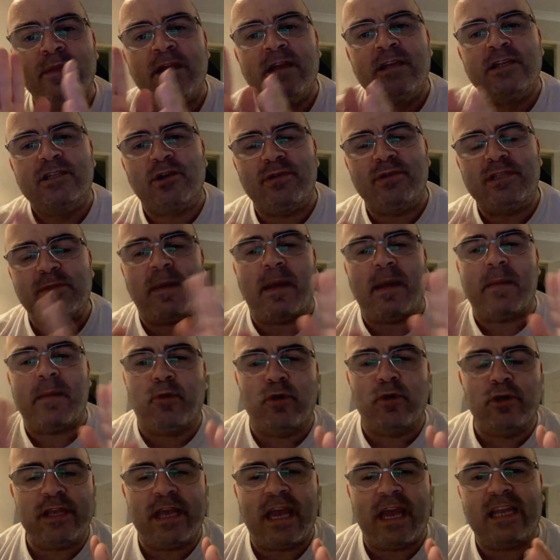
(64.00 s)
so it's about
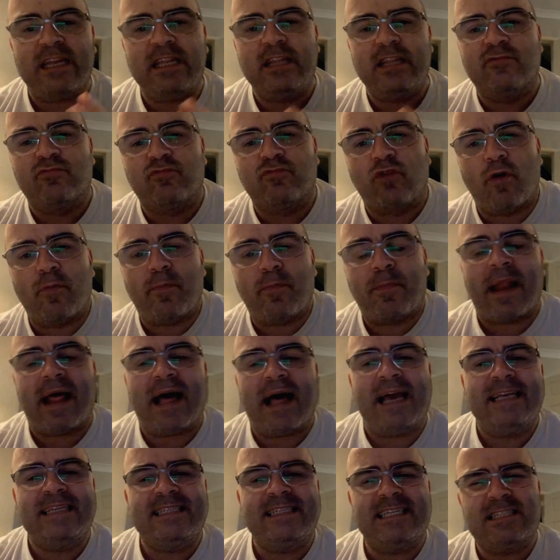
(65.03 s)
putting your head in the right
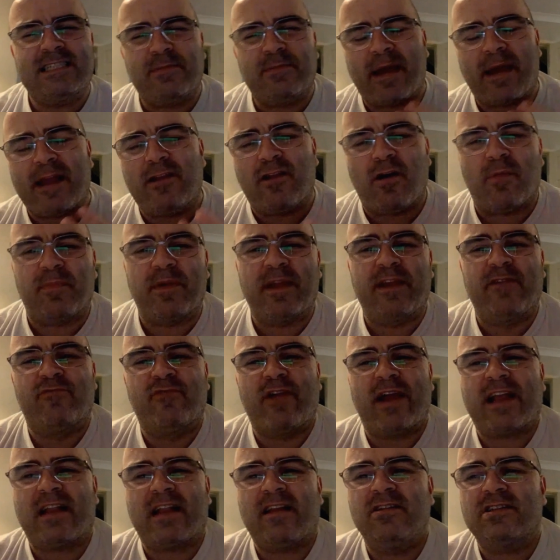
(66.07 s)
place. It's about not being
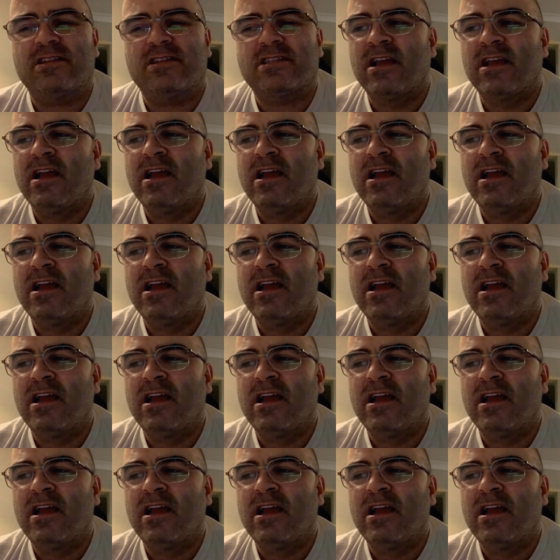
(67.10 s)
reckless.